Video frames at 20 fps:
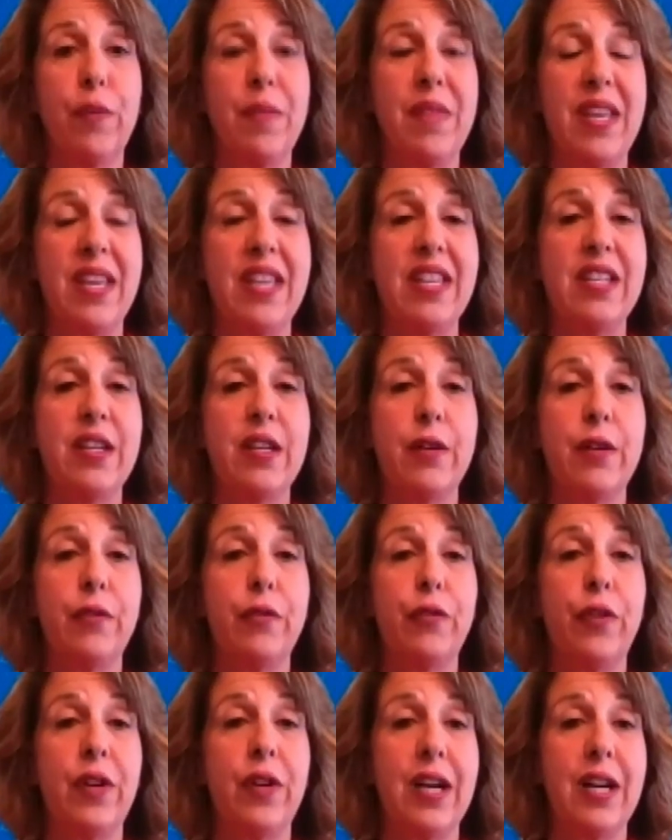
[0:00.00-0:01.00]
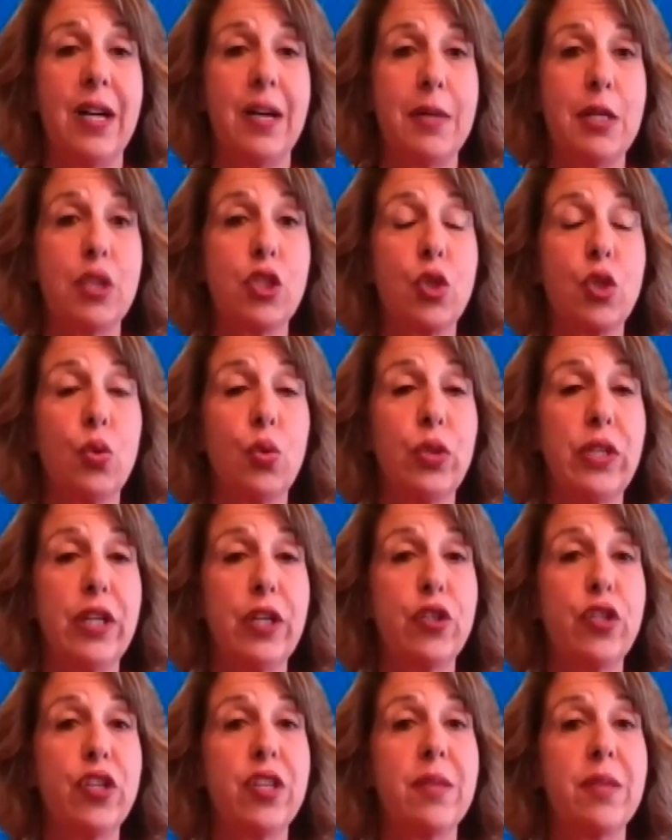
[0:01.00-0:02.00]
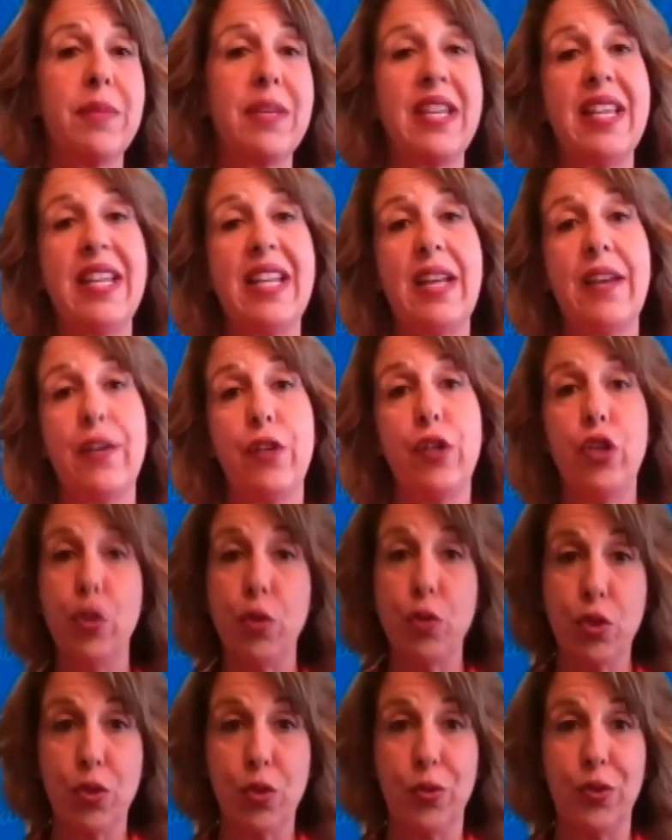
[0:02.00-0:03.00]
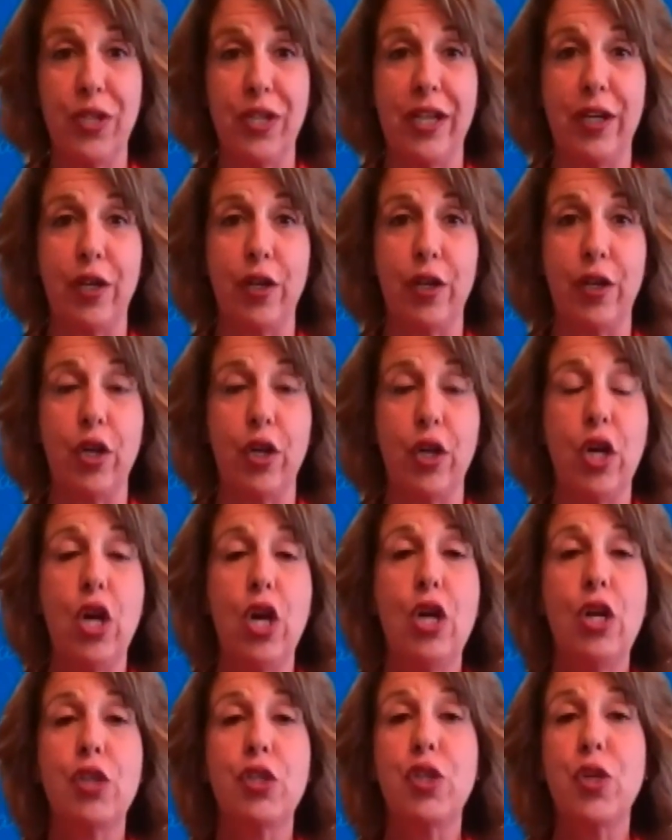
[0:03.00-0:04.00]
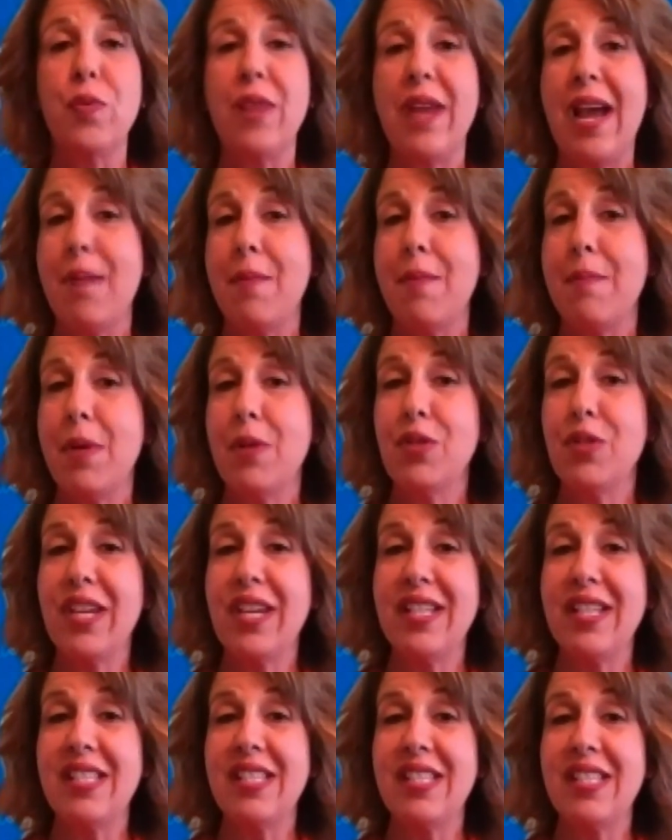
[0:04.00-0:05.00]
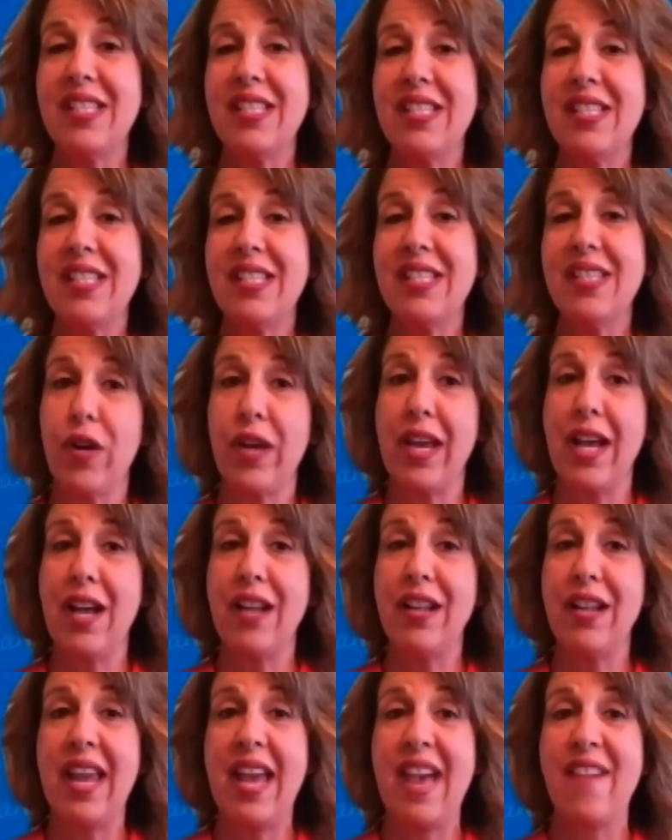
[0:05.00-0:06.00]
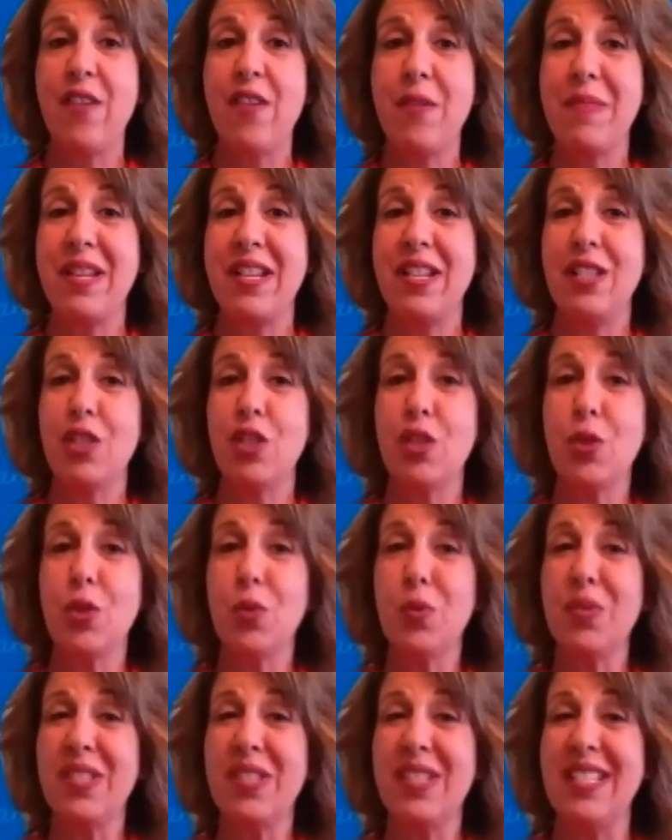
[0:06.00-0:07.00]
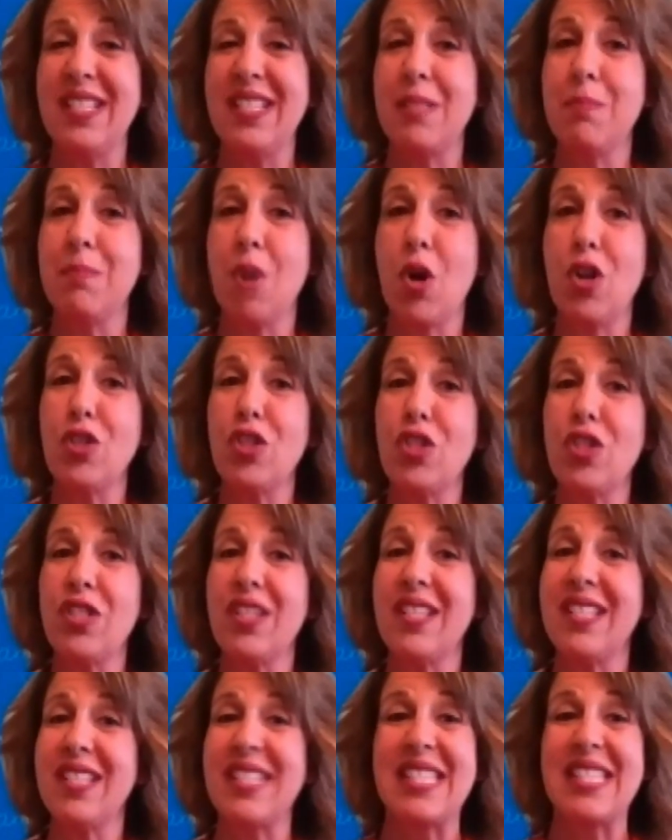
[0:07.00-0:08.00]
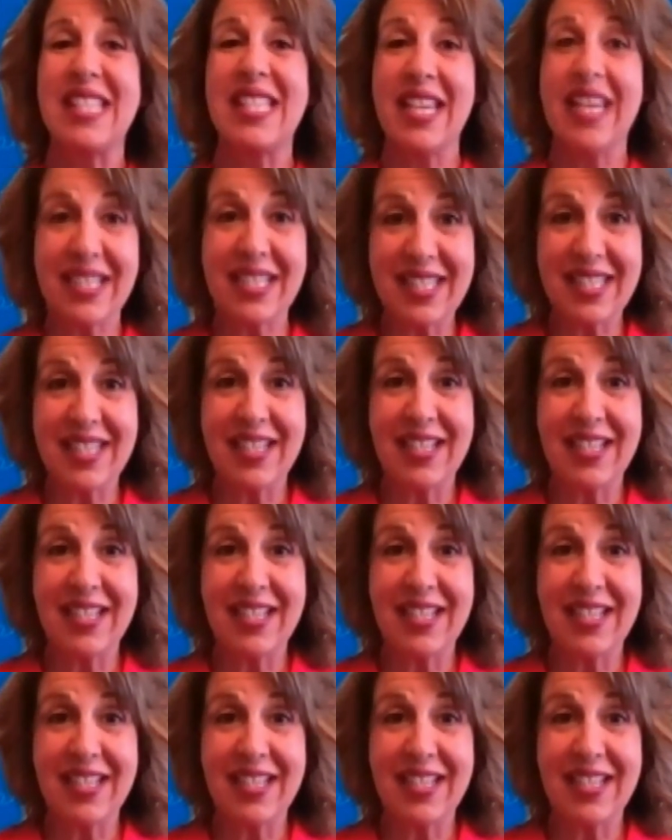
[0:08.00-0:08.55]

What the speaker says: the end of a school year to the beginning of a new school year. So now most kids in Duval County haven't been in school since March the 6th.